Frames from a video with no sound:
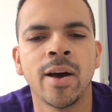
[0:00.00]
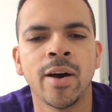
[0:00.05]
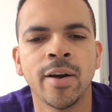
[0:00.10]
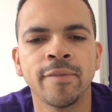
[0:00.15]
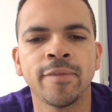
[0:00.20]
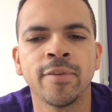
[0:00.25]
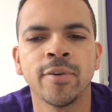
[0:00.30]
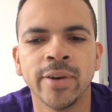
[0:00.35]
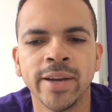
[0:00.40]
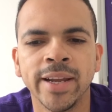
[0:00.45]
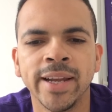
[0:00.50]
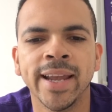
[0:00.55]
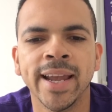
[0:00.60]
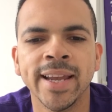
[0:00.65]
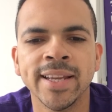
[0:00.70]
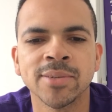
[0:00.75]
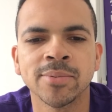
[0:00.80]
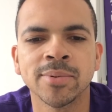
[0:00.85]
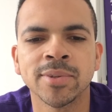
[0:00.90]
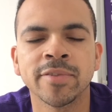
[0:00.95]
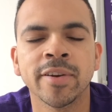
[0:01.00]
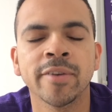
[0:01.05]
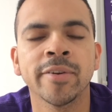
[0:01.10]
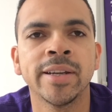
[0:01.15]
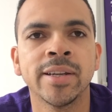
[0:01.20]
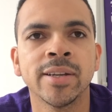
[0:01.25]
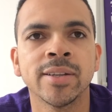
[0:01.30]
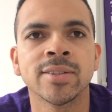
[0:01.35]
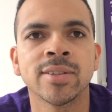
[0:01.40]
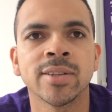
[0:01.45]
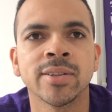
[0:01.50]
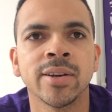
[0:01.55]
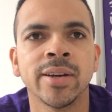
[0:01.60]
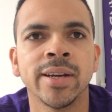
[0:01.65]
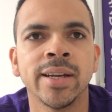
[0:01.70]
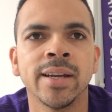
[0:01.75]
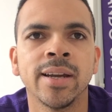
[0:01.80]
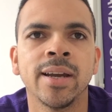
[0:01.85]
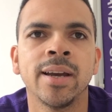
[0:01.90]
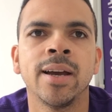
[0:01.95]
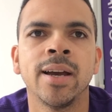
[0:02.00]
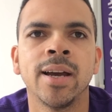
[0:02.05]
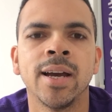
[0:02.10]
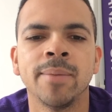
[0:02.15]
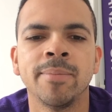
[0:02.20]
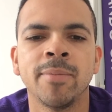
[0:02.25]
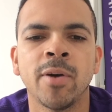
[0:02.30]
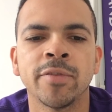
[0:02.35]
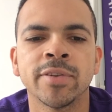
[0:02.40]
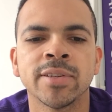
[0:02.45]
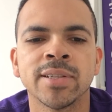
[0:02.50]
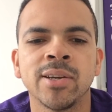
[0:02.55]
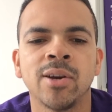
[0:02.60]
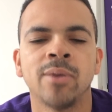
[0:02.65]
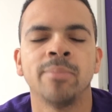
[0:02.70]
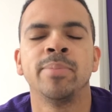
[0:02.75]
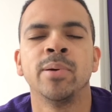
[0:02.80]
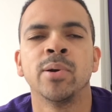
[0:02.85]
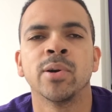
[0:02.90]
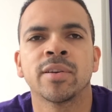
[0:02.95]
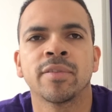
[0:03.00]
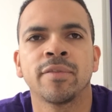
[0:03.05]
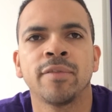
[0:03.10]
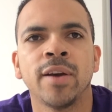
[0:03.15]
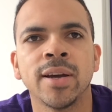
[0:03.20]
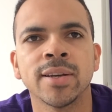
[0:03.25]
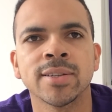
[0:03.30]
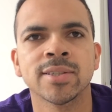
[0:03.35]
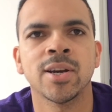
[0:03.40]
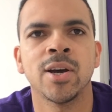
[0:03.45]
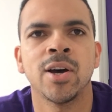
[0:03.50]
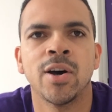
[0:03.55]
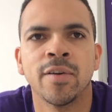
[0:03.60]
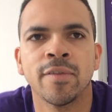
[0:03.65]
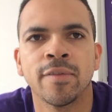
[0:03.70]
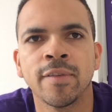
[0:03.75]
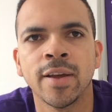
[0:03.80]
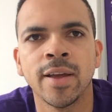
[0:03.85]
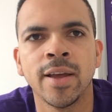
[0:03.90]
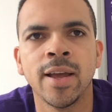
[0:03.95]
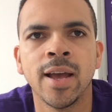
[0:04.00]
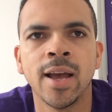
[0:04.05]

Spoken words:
I thought Higuita was very good tonight. Obviously got booked first half.